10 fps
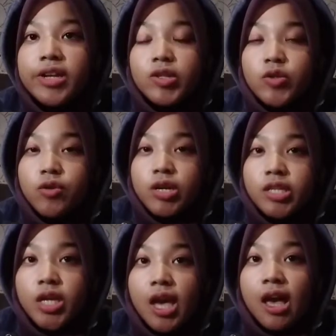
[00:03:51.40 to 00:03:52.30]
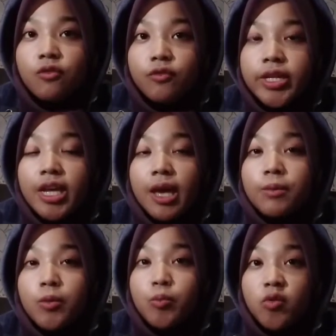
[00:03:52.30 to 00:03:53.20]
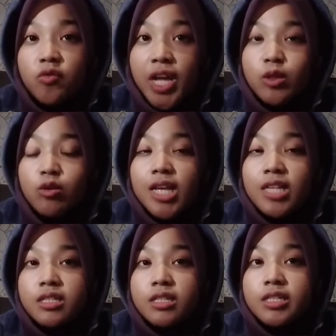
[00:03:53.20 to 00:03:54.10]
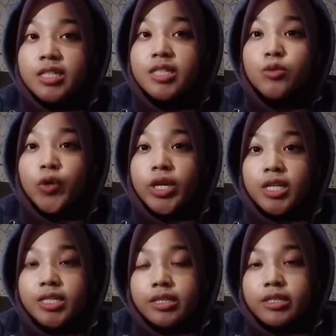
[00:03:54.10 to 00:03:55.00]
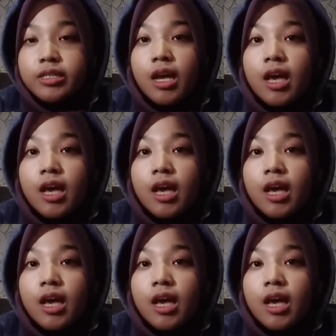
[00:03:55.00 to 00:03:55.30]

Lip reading: The strategic effort can be provided to lessen these weaknesses.